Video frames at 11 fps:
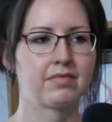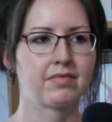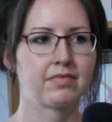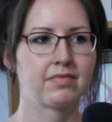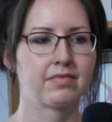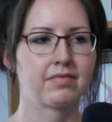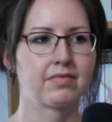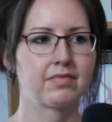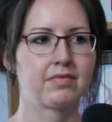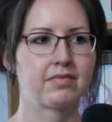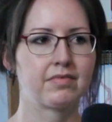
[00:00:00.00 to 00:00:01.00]
on it
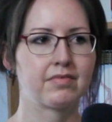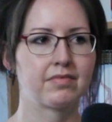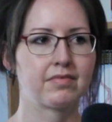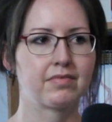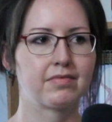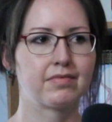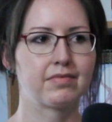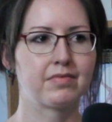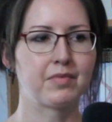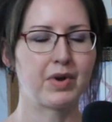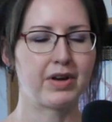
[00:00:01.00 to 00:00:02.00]
immediately.
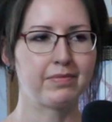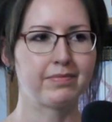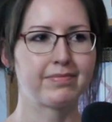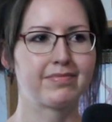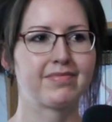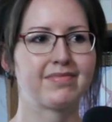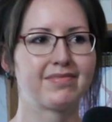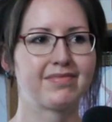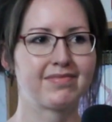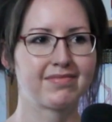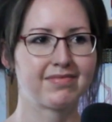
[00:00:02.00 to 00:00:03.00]
Right. Yeah.
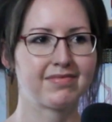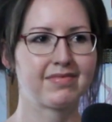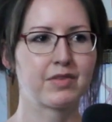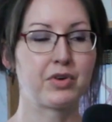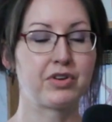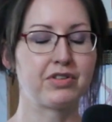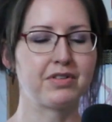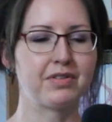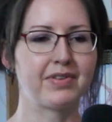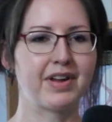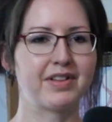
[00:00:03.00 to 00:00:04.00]
And they like, we shouldn't have
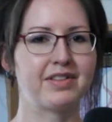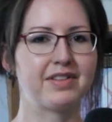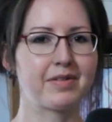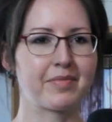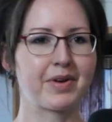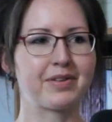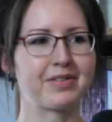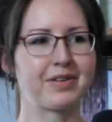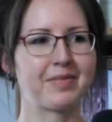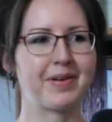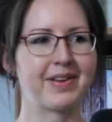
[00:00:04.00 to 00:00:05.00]
had the umbrellas open.